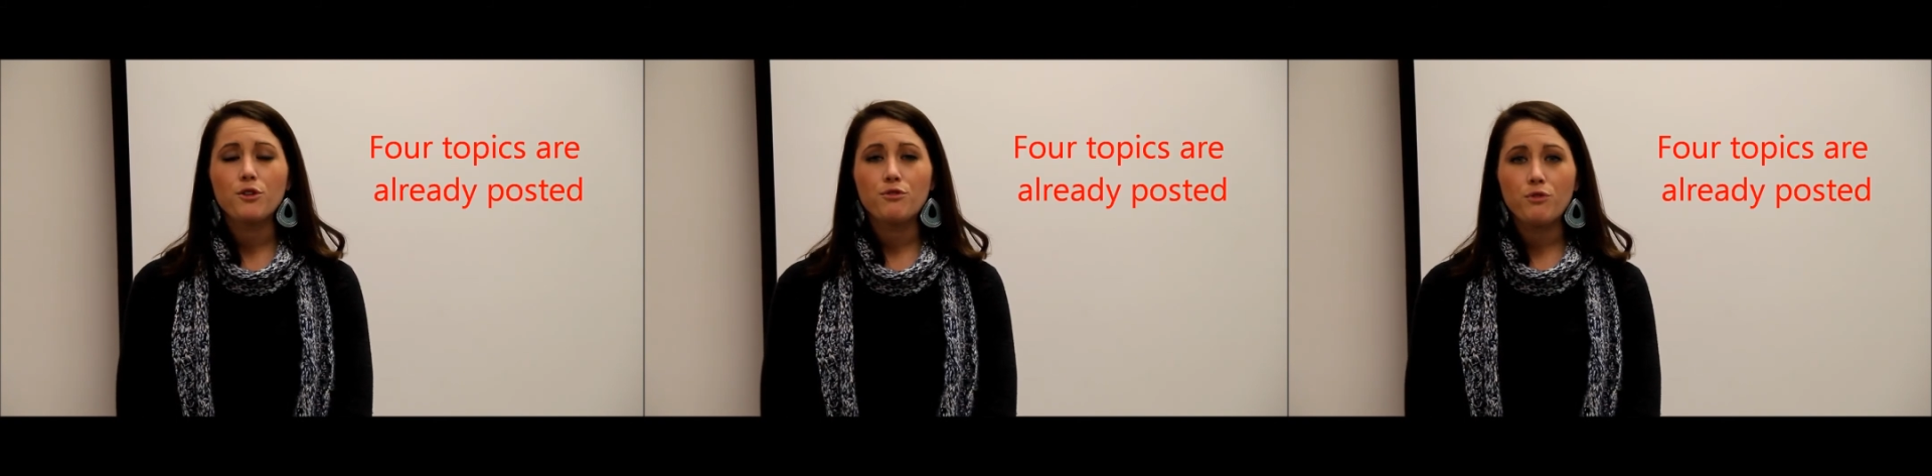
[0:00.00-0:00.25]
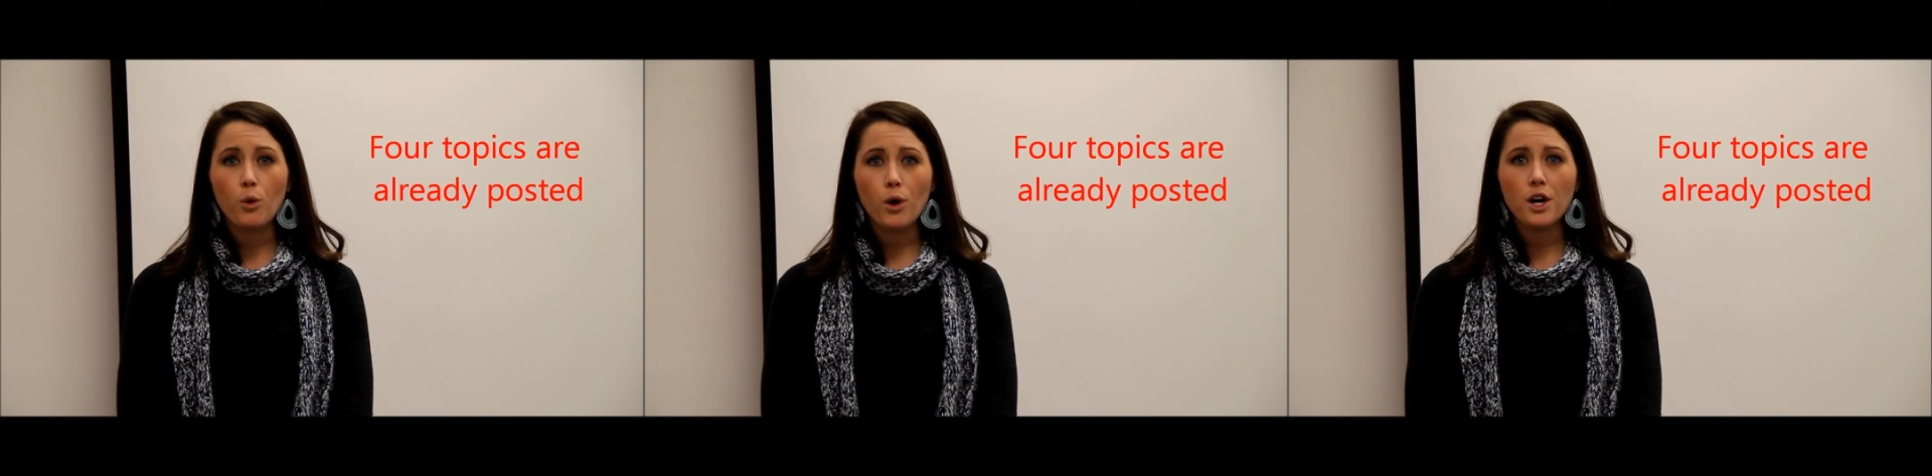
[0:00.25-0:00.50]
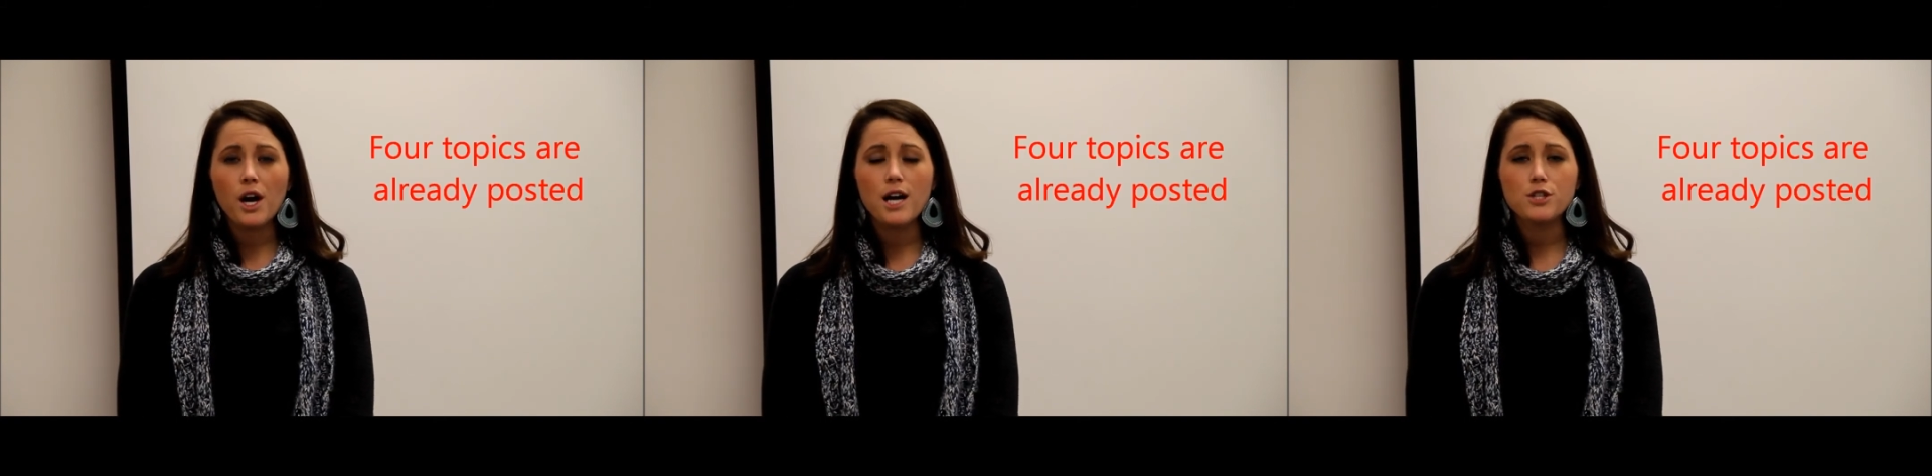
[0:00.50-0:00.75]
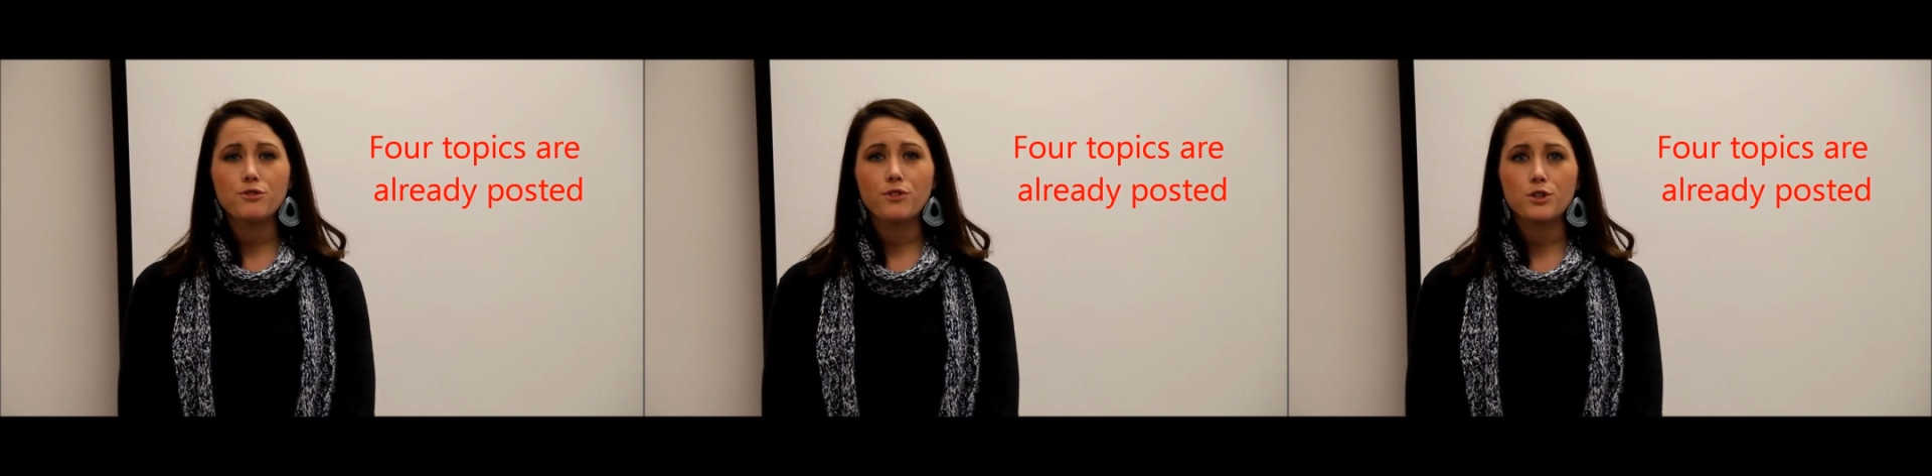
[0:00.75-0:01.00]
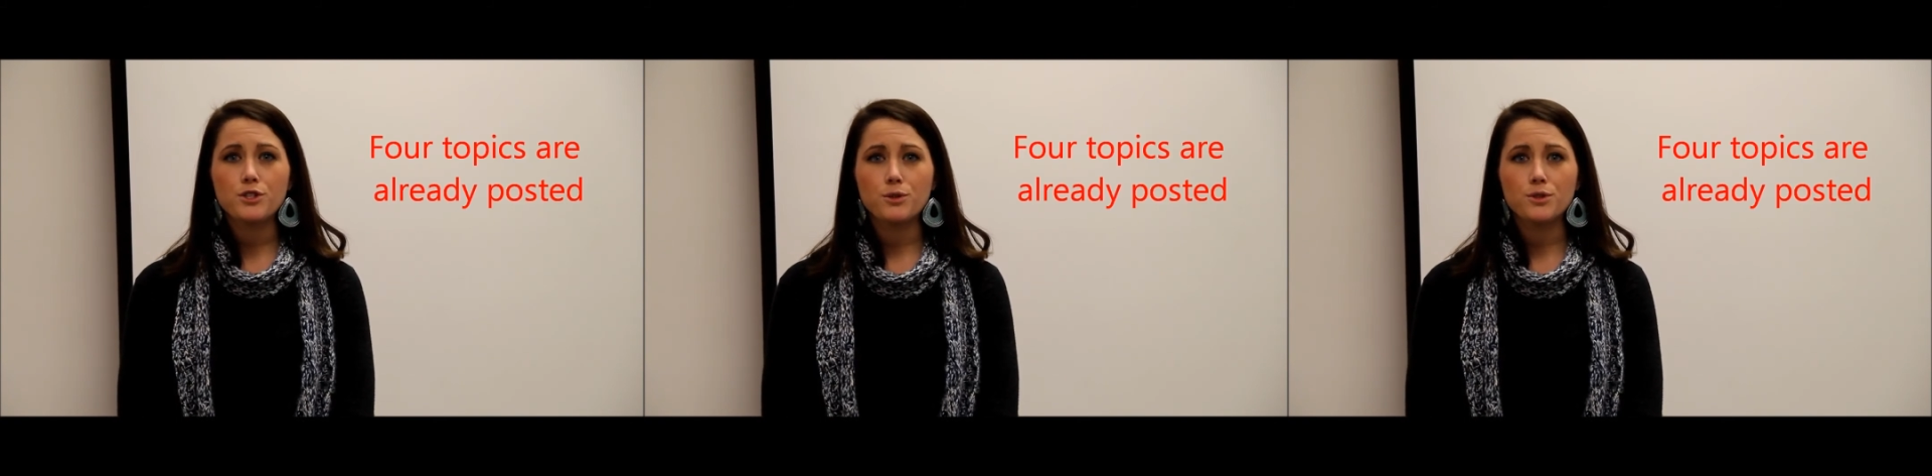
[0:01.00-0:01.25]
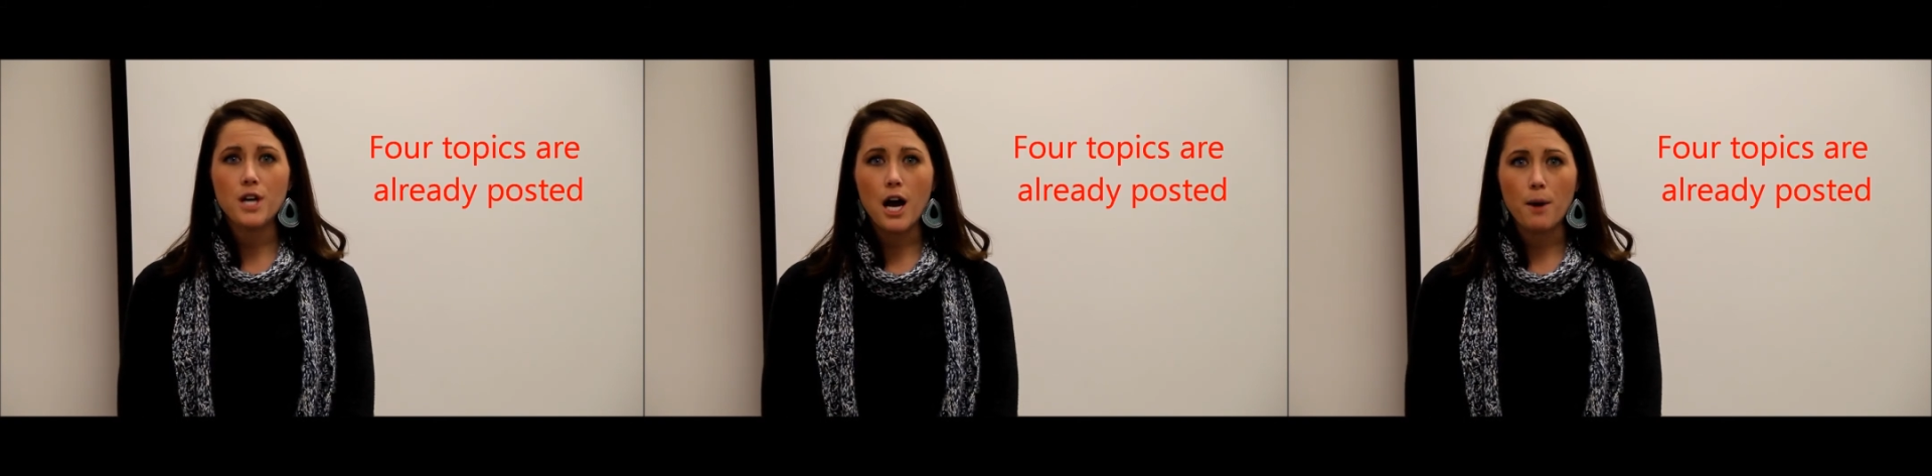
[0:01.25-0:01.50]
4 controversial
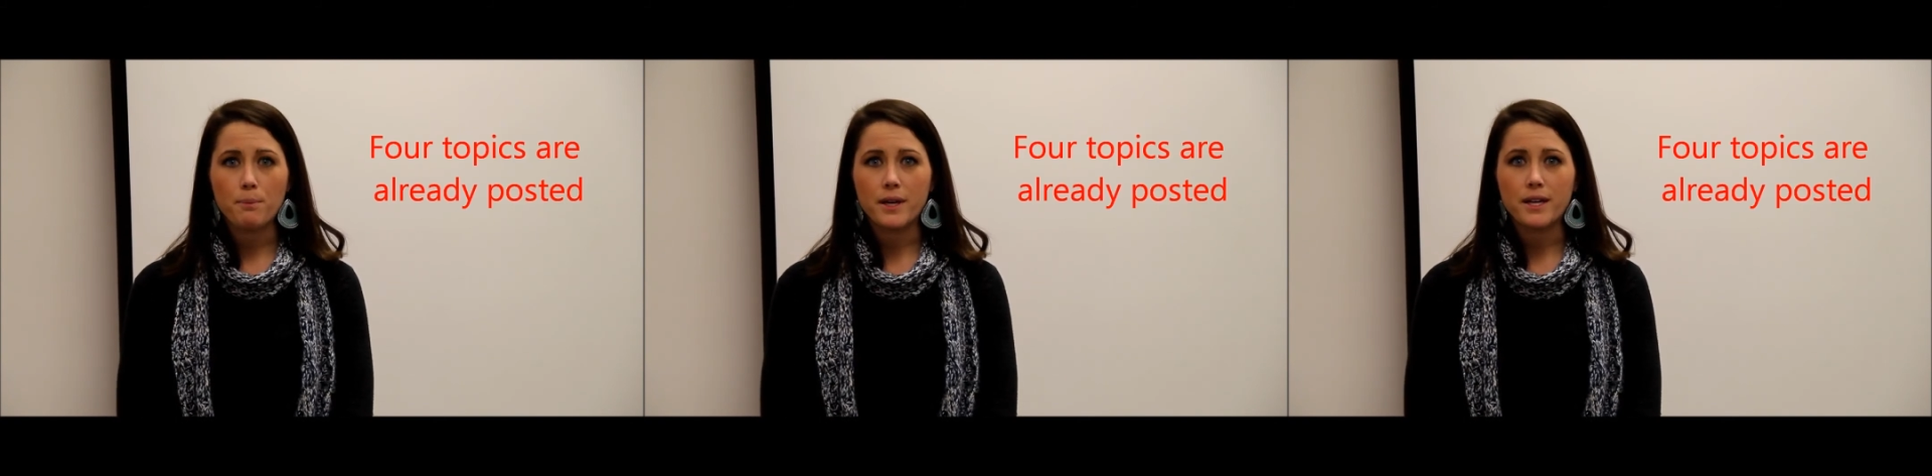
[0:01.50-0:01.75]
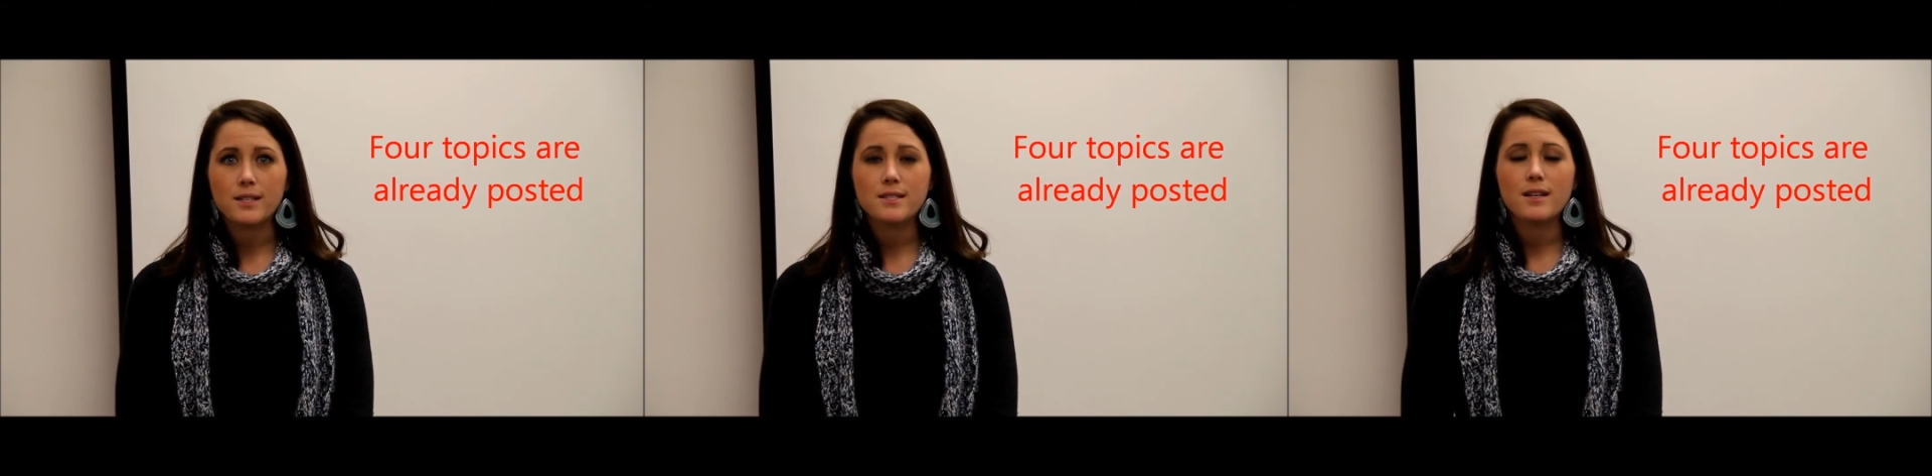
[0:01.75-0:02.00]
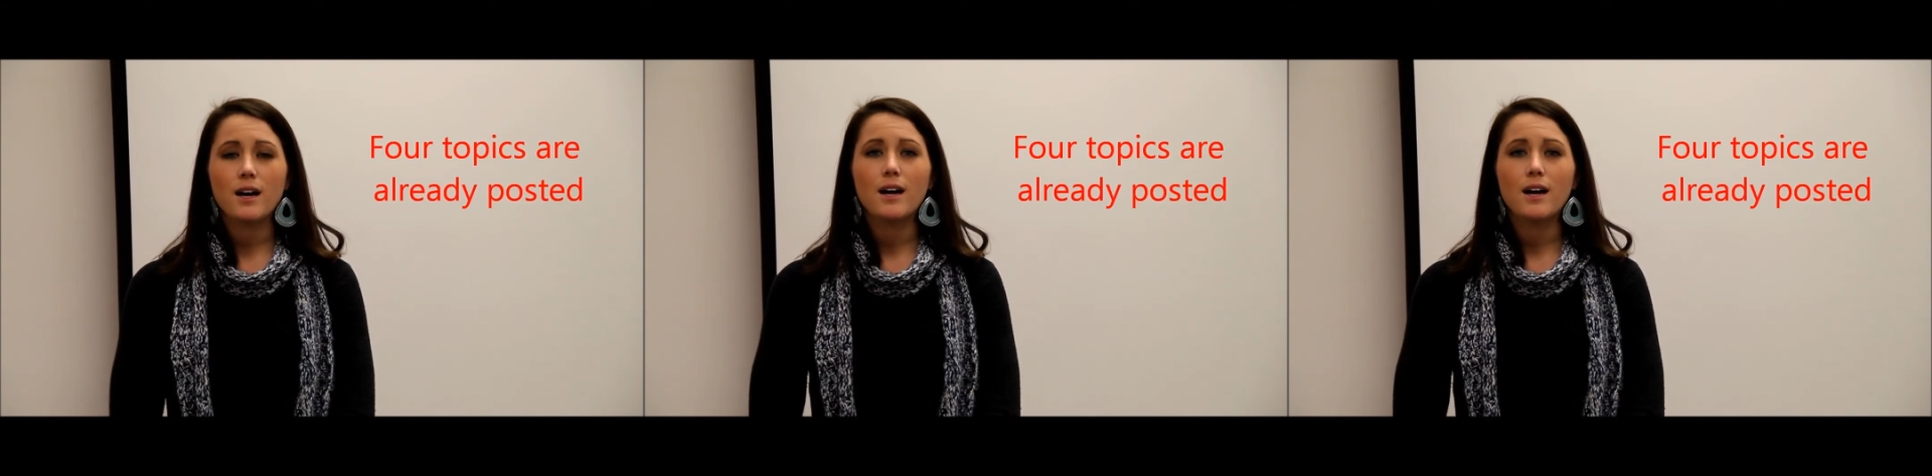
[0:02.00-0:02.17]
topics